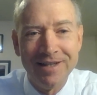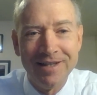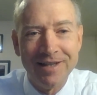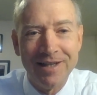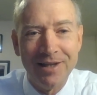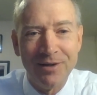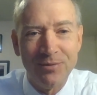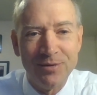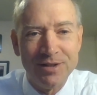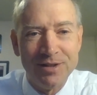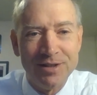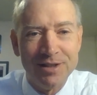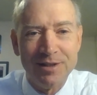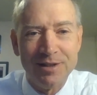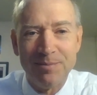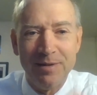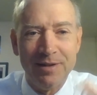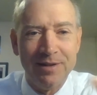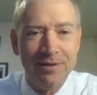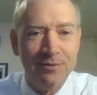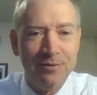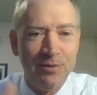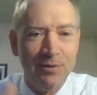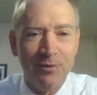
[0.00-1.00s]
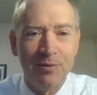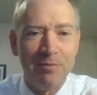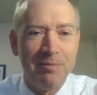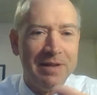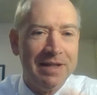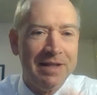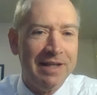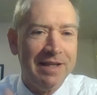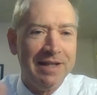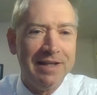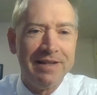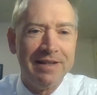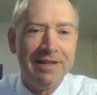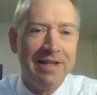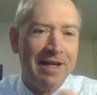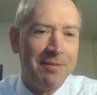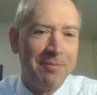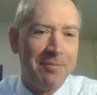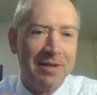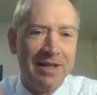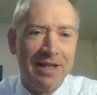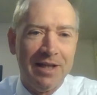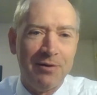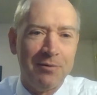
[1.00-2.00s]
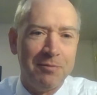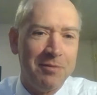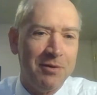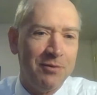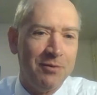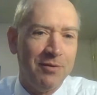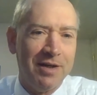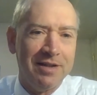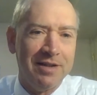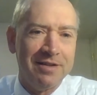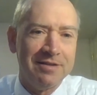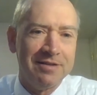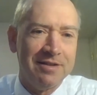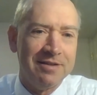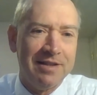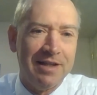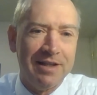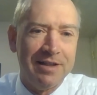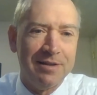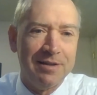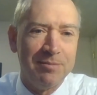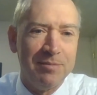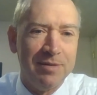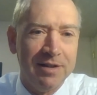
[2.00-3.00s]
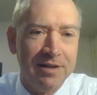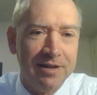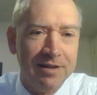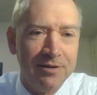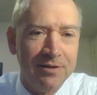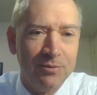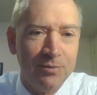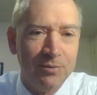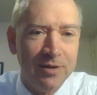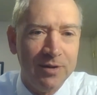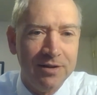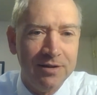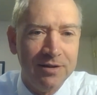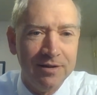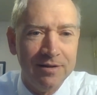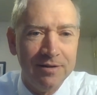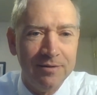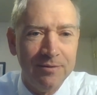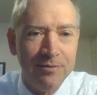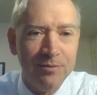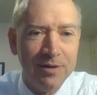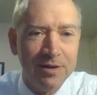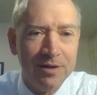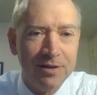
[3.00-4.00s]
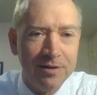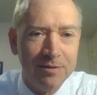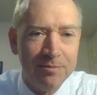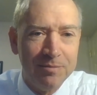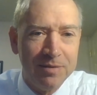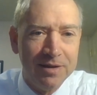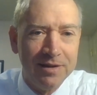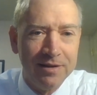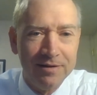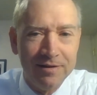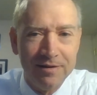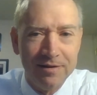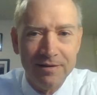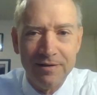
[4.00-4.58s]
They would just be, we would be in them and they would be running sustainably, and we could be,